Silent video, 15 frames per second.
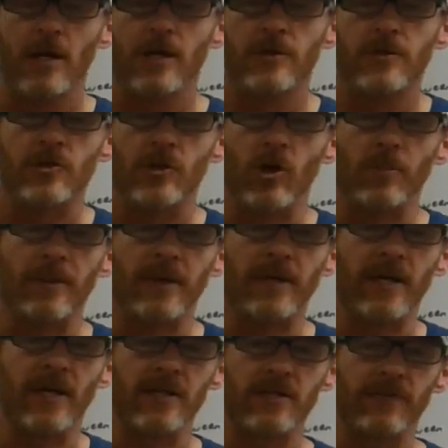So
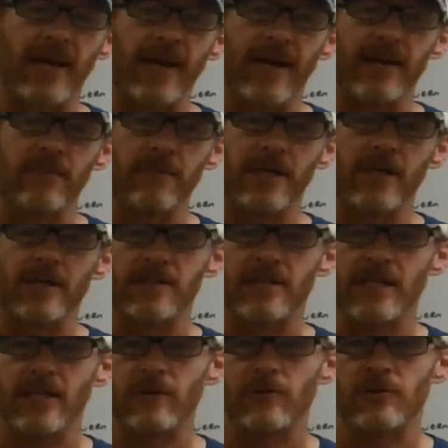because of that, and because
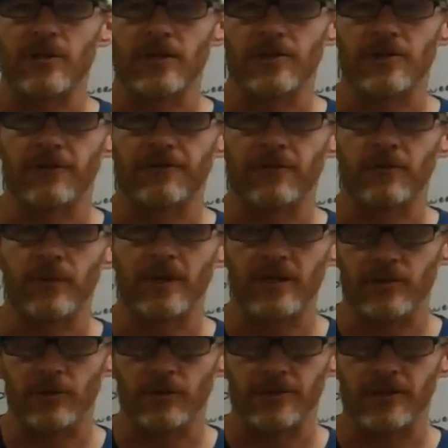they use such different
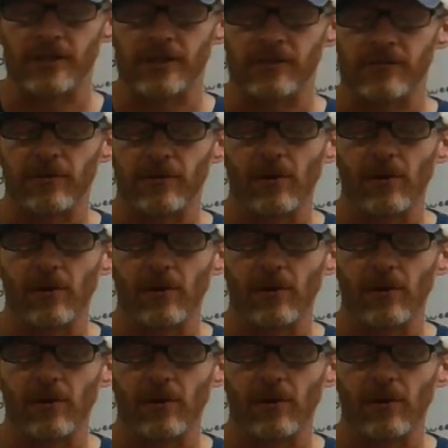resources,